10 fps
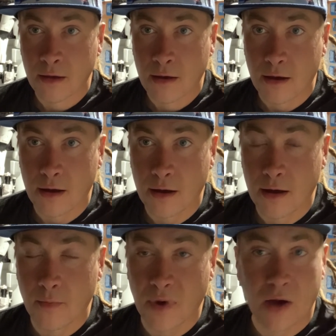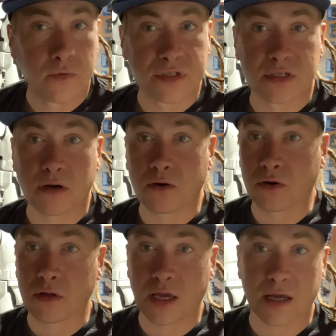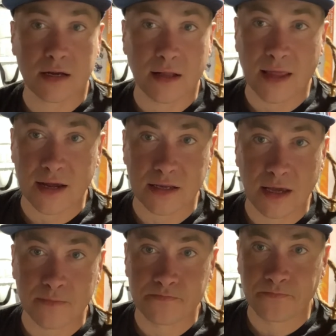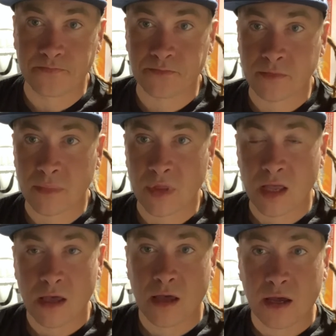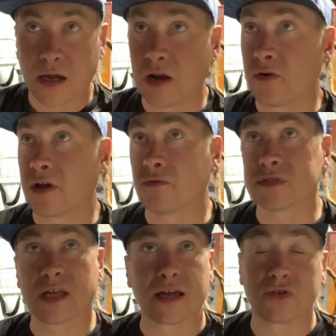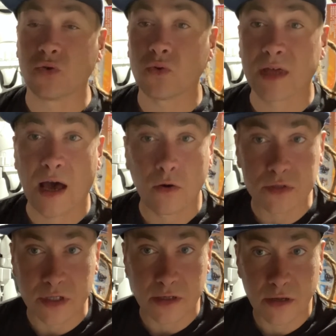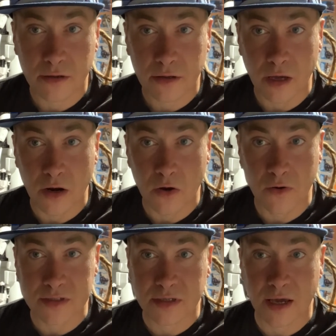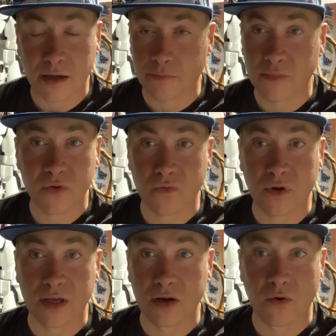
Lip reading: I was still early in collecting, and it was like 2000, it's like, there's really no